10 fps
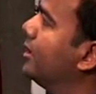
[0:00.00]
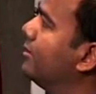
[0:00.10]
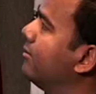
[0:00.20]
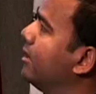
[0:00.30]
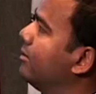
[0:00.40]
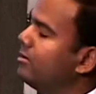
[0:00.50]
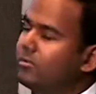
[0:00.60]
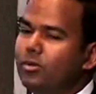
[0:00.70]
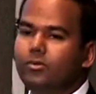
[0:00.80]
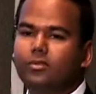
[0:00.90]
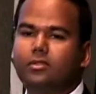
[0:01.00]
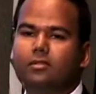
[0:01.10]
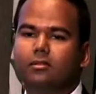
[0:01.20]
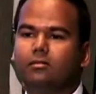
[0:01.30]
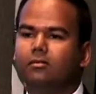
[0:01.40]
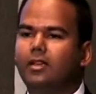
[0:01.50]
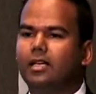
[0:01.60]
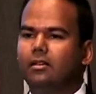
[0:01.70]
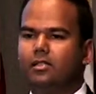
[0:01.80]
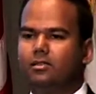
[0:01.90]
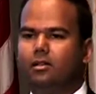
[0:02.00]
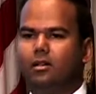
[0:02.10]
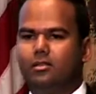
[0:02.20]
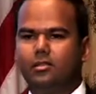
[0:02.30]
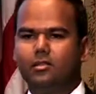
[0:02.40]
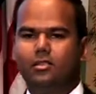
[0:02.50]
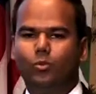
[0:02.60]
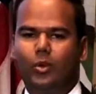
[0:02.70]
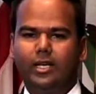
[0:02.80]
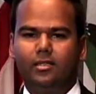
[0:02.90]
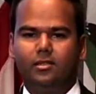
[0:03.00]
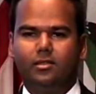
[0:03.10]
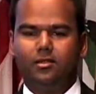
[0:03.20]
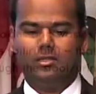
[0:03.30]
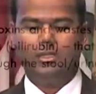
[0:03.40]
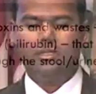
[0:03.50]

It, it removes various toxins and wastes,